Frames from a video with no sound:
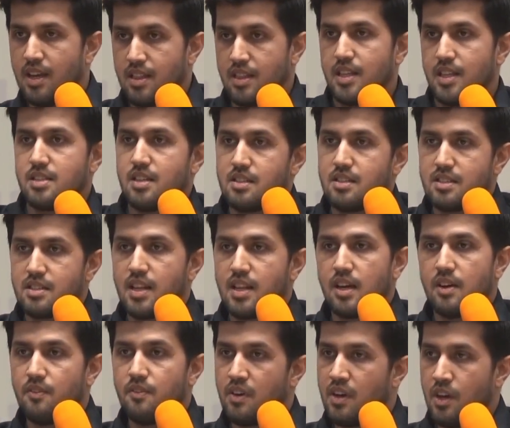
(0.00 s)
this is
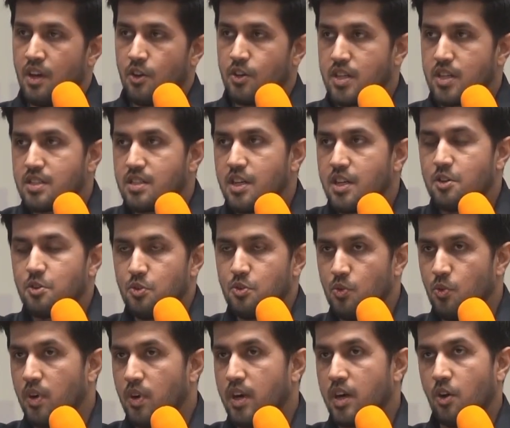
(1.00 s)
dev, you just need to
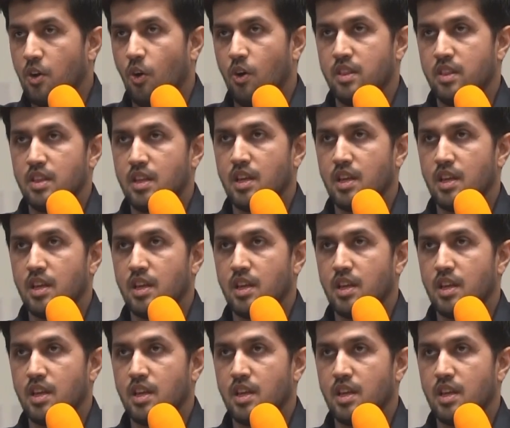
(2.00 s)
work on